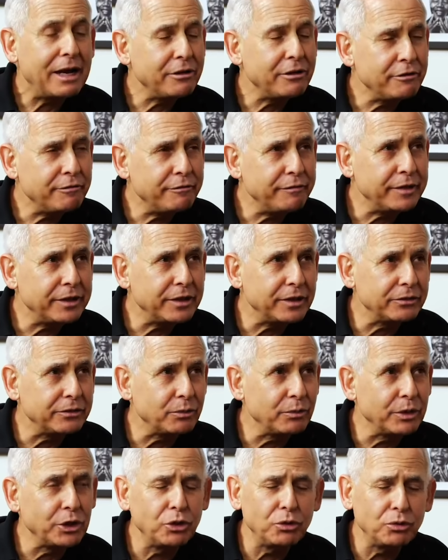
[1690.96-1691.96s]
How do you feel
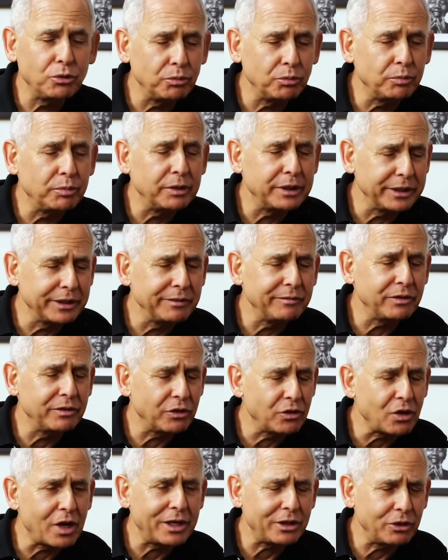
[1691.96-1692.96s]
when you believe
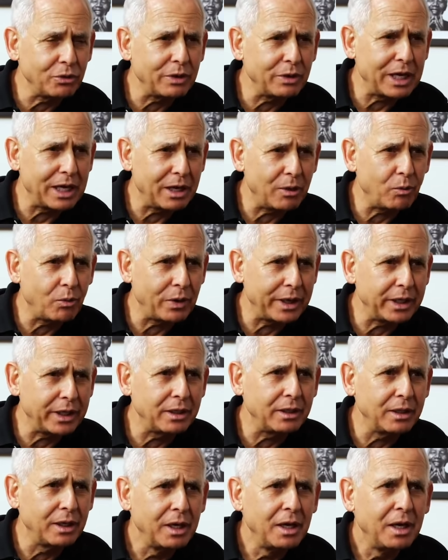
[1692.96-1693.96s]
the thought you can't
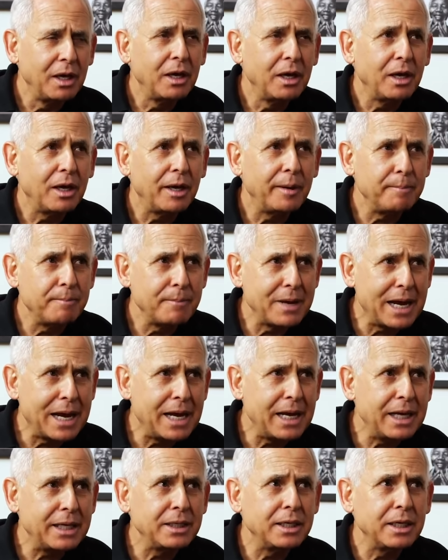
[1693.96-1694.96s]
wait? I'm
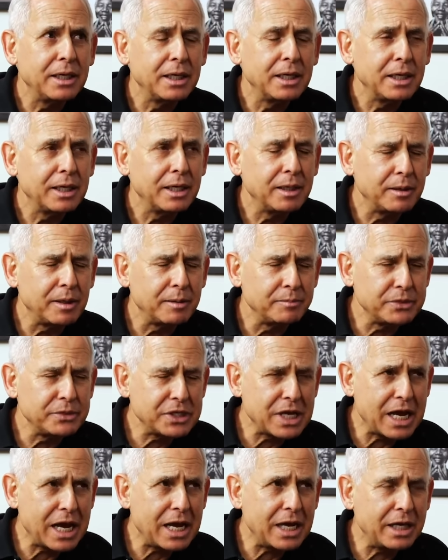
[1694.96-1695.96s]
mad and I'm
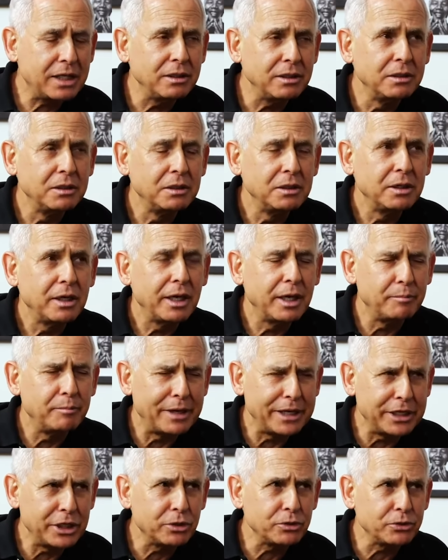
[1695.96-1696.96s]
sad and
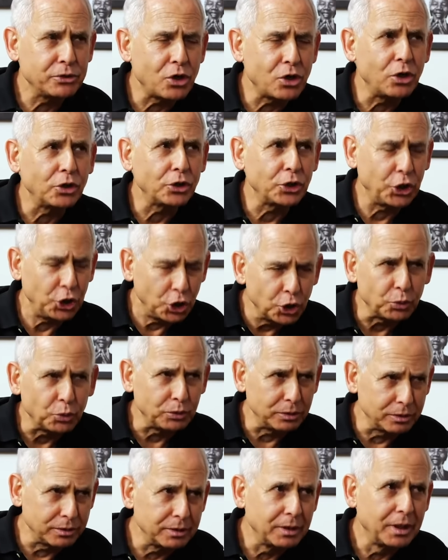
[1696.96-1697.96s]
my ears aren't
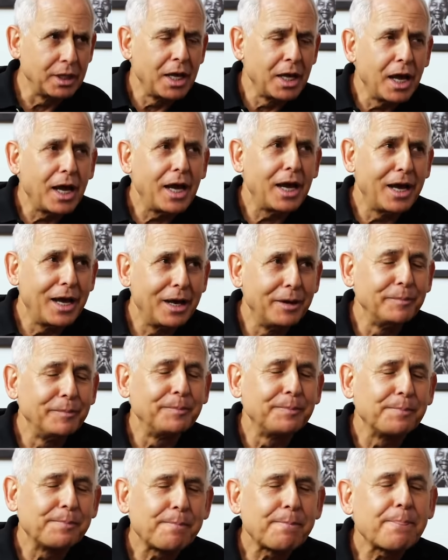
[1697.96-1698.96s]
cute.
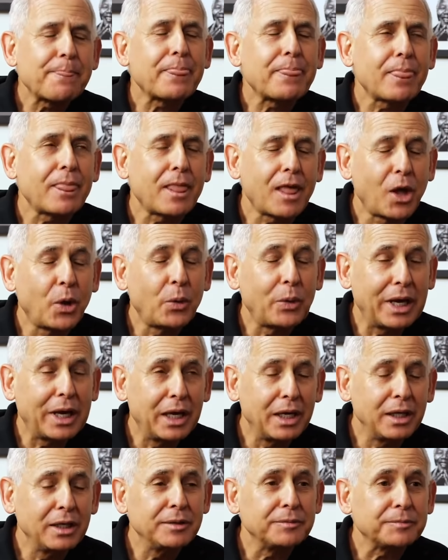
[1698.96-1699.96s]
Um,
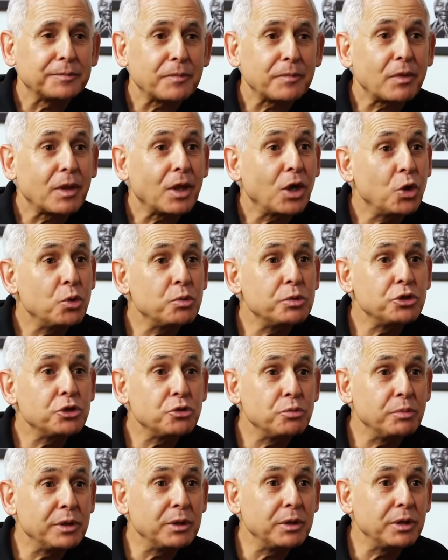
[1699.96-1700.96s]
okay. Who would
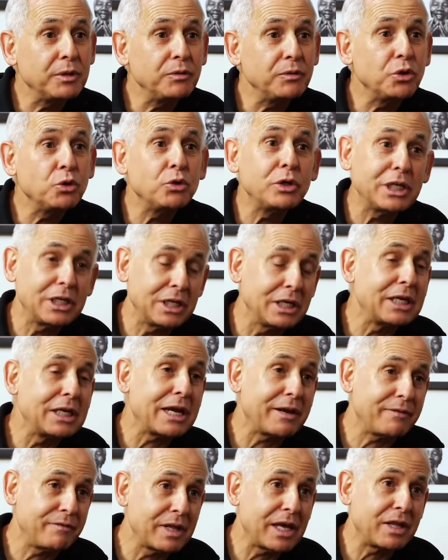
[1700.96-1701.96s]
you be if you didn't
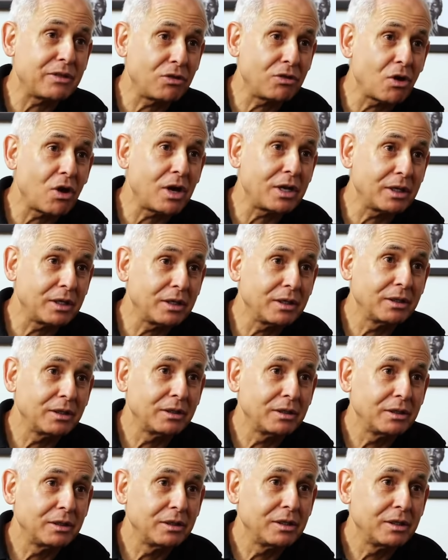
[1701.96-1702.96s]
have that thought?
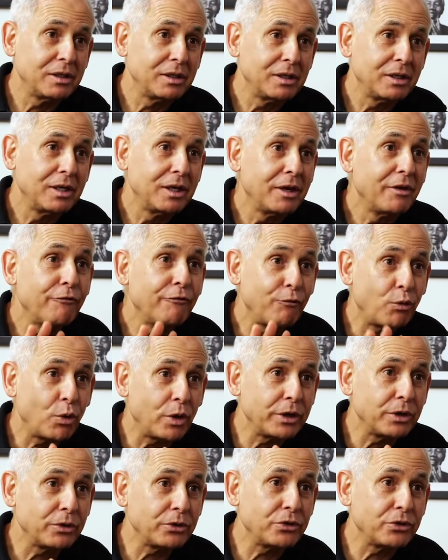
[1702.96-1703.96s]

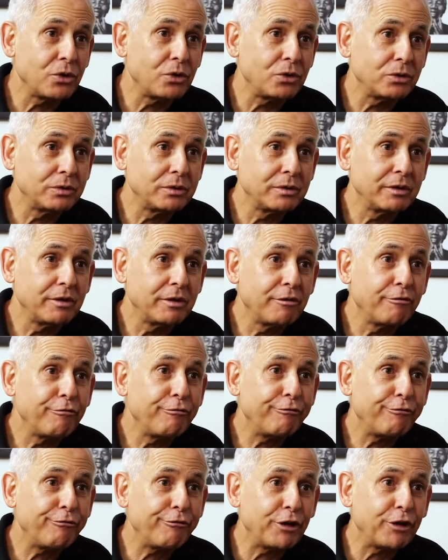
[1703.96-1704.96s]
four years old.
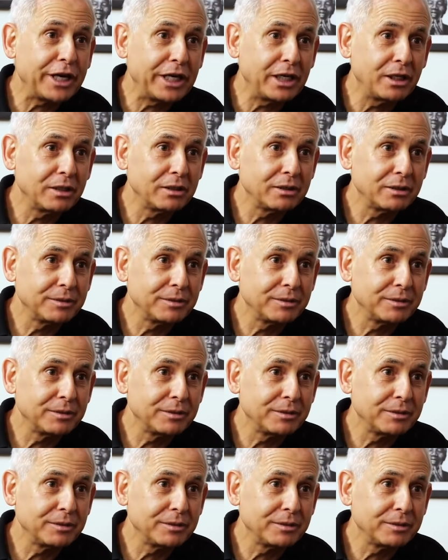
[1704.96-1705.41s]
Free.